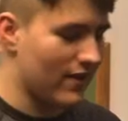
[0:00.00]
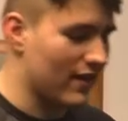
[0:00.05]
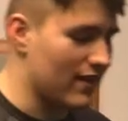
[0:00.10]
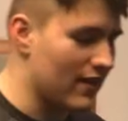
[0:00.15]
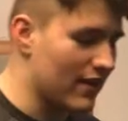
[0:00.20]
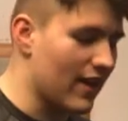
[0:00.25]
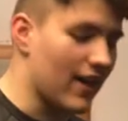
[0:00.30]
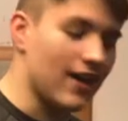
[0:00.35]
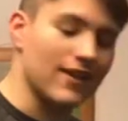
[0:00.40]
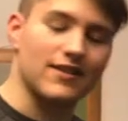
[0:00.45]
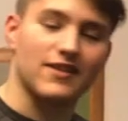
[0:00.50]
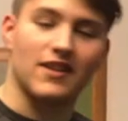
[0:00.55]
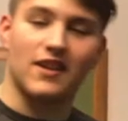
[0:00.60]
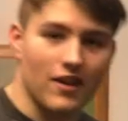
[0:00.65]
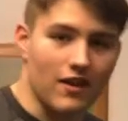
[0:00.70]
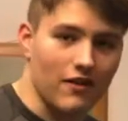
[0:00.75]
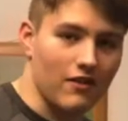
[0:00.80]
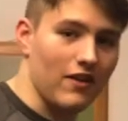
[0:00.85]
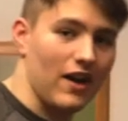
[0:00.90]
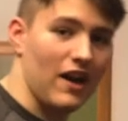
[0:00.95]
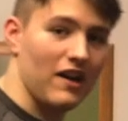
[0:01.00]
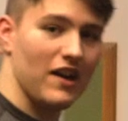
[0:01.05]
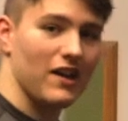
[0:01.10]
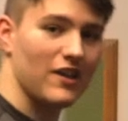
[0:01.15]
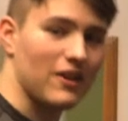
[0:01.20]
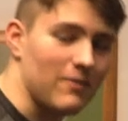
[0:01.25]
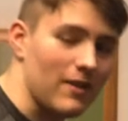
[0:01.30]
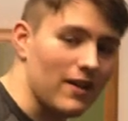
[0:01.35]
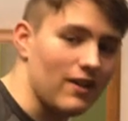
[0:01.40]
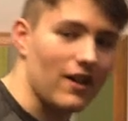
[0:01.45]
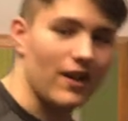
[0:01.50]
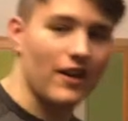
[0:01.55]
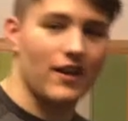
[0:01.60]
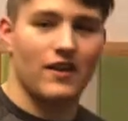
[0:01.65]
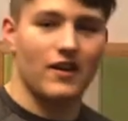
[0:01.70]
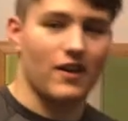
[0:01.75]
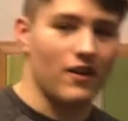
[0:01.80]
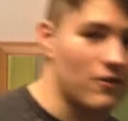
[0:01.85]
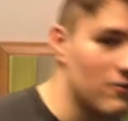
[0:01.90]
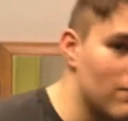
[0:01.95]
thing, I guess, you know, I had to be
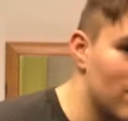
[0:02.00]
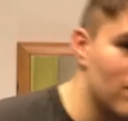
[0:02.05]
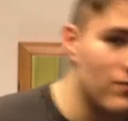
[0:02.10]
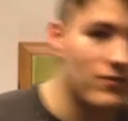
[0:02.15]
like, you know,